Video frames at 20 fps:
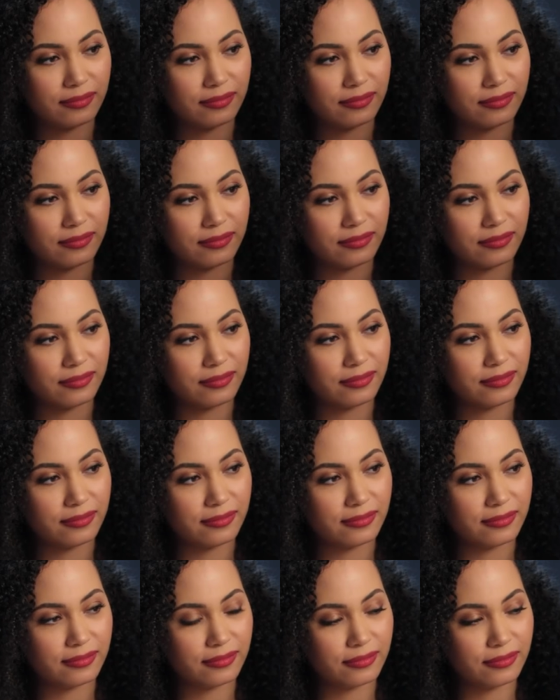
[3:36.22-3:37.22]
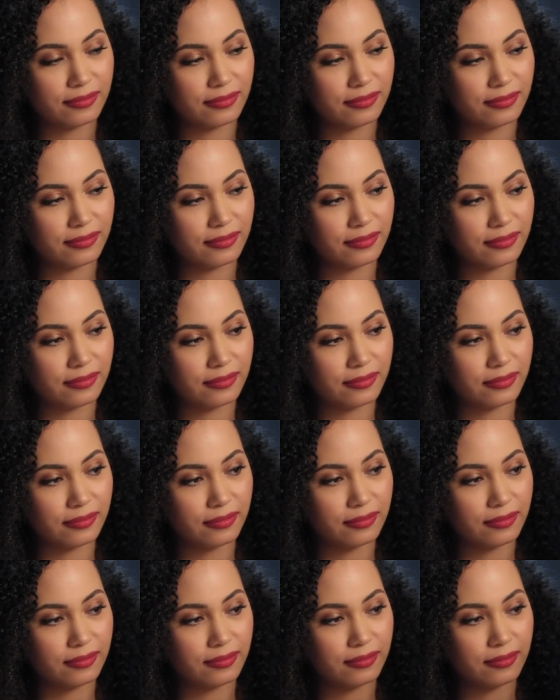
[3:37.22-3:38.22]

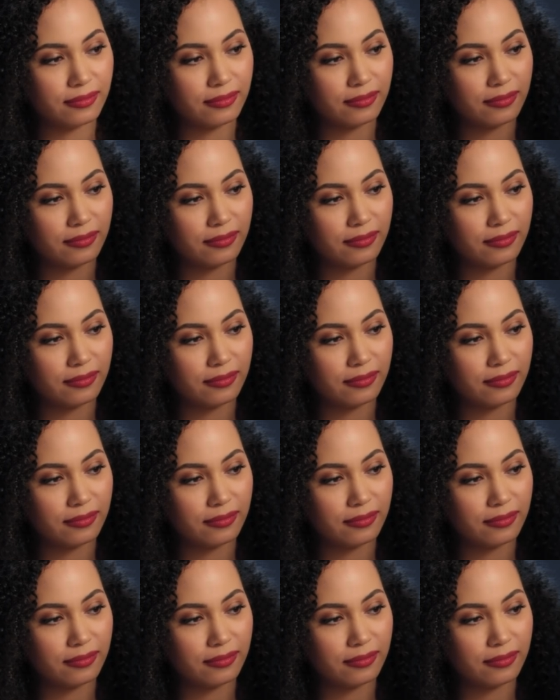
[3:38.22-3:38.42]
(not speaking)